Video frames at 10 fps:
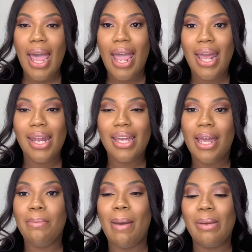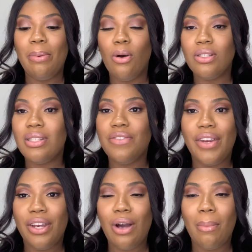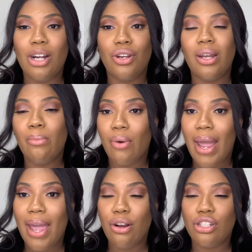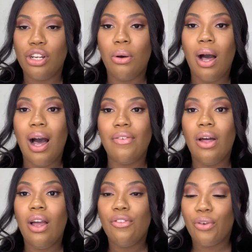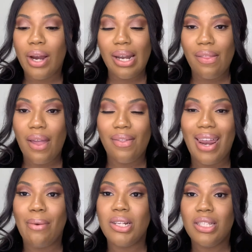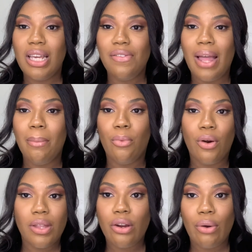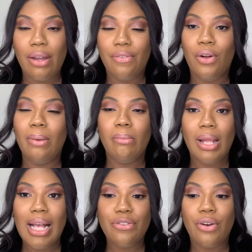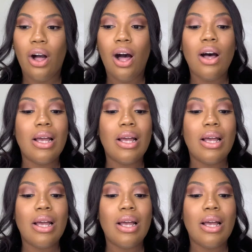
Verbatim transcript: And again, by me posting this video, I'm not trying to brag or show off for anything that I received, I'm more than grateful and blessed for all.